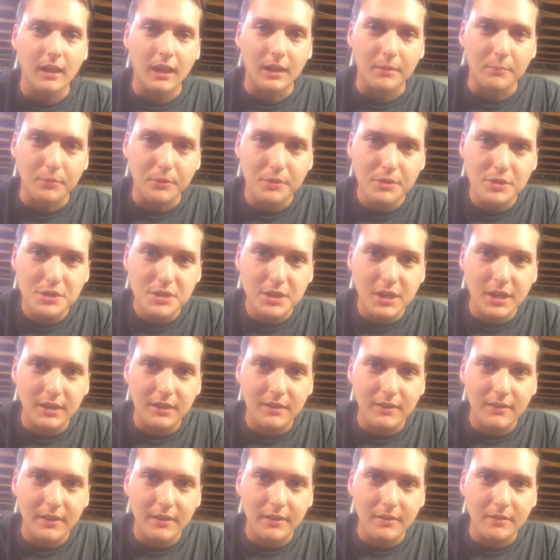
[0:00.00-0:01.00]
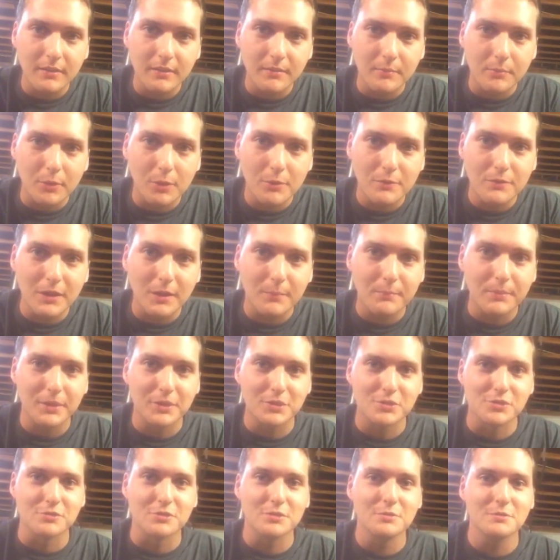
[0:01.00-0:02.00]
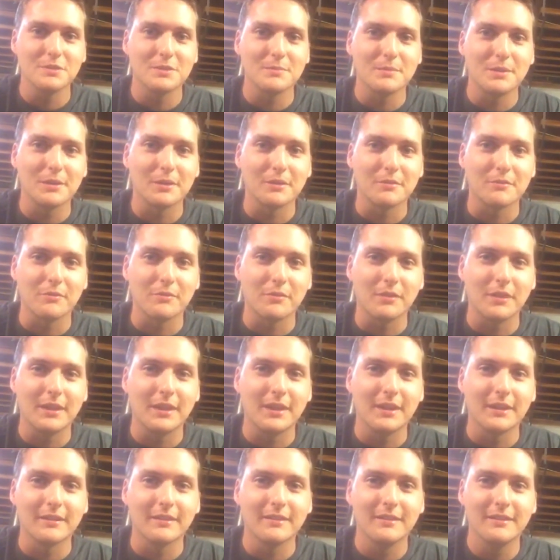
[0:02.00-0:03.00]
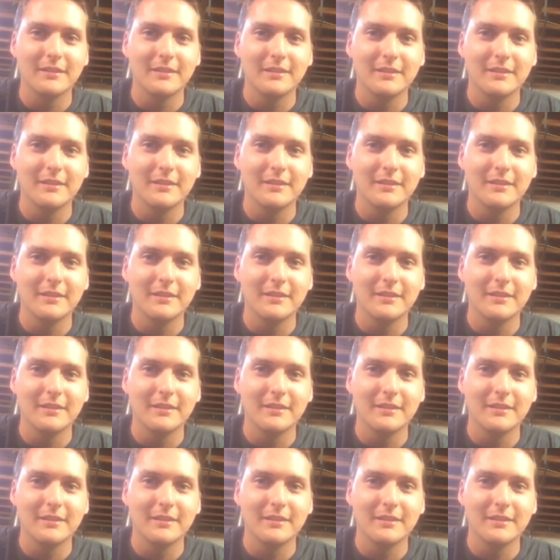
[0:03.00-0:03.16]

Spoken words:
I appreciate that profile picture too of the American flag.